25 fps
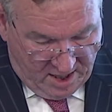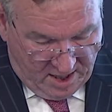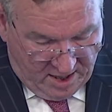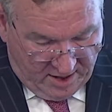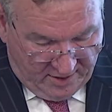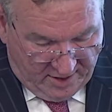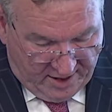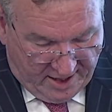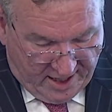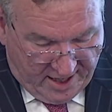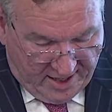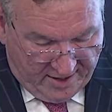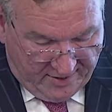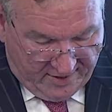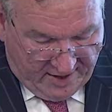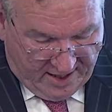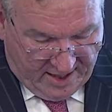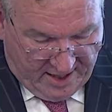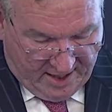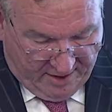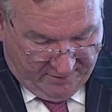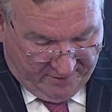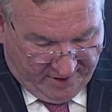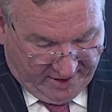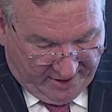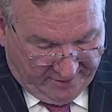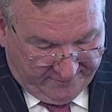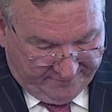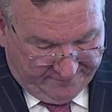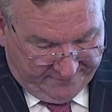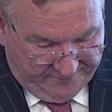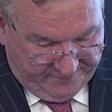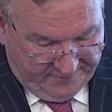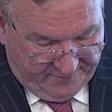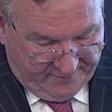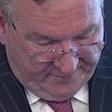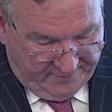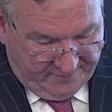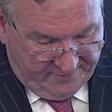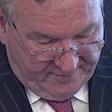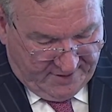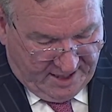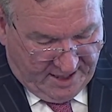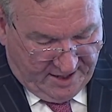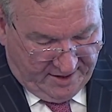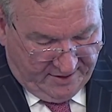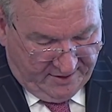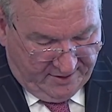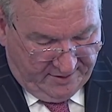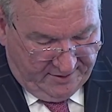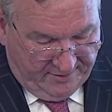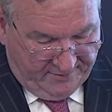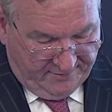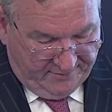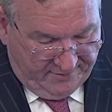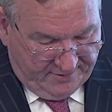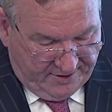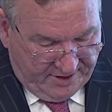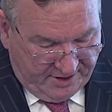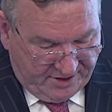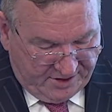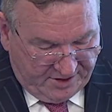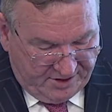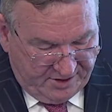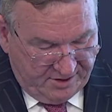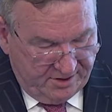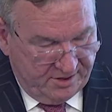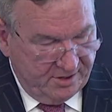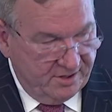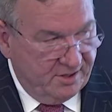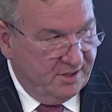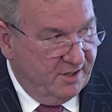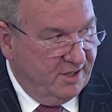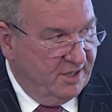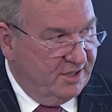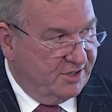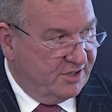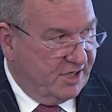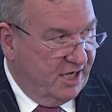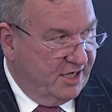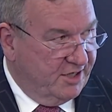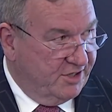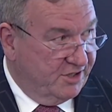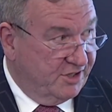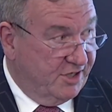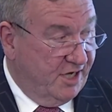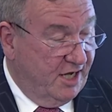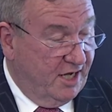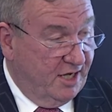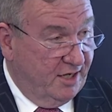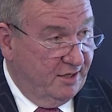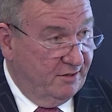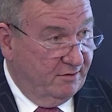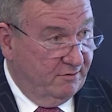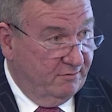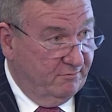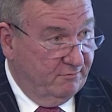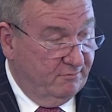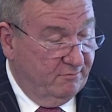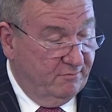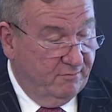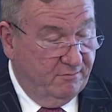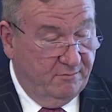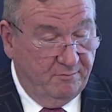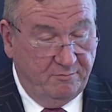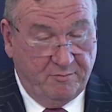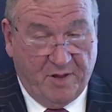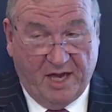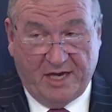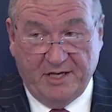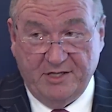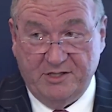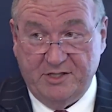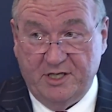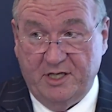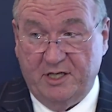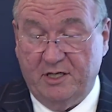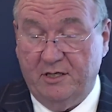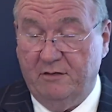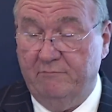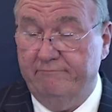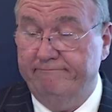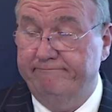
The day of the hearing. Now, this is going to sound basic.